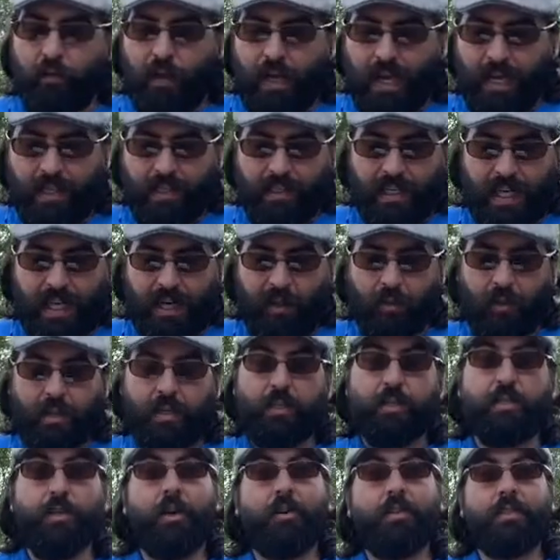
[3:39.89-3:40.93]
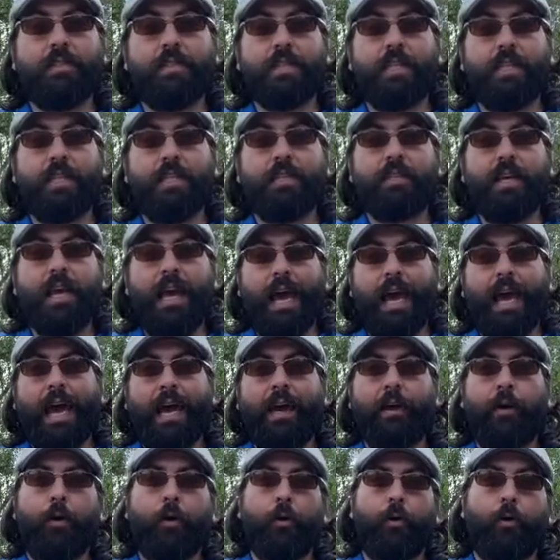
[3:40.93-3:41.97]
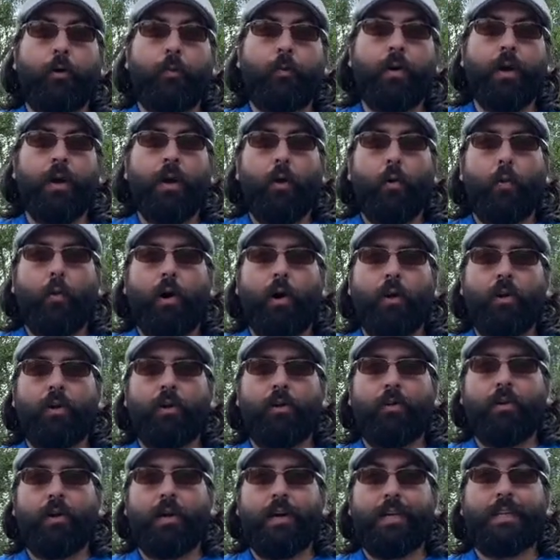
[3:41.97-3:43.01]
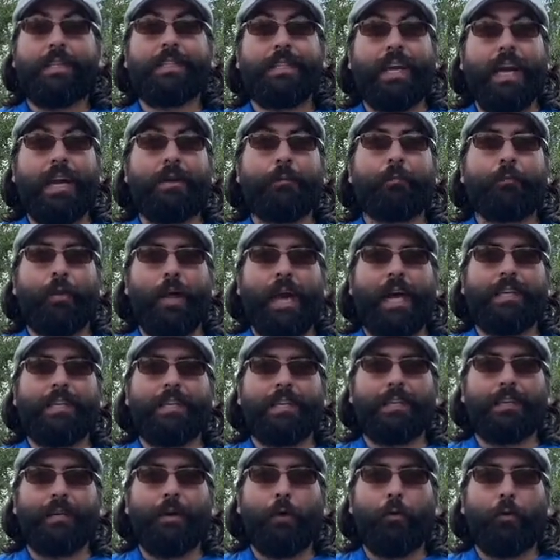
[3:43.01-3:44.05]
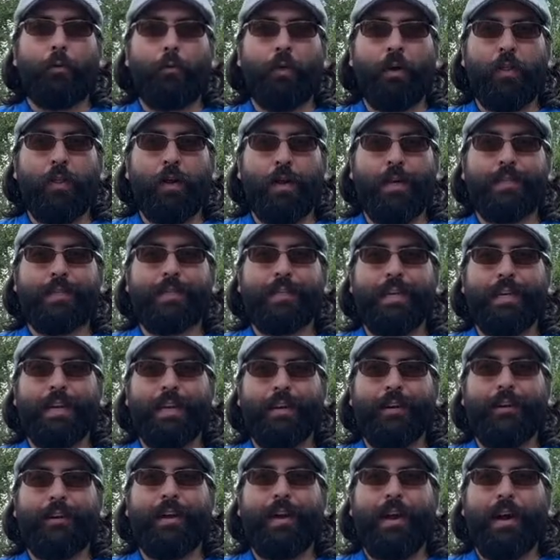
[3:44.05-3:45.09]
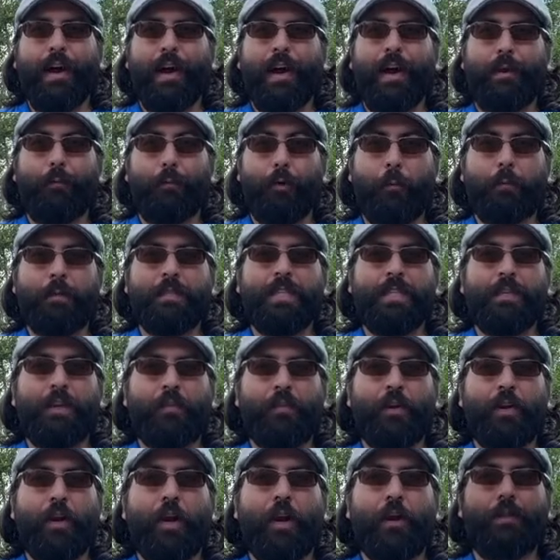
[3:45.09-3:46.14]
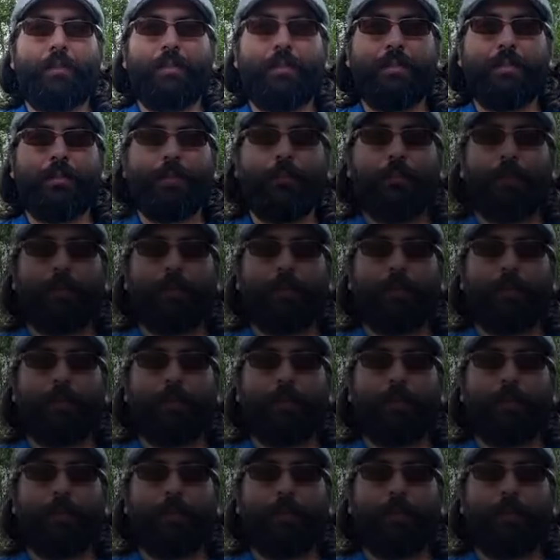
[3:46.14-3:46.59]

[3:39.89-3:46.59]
that is how you can start seeds at home while you're staying planted with us here, and I hope to see you at the garden soon.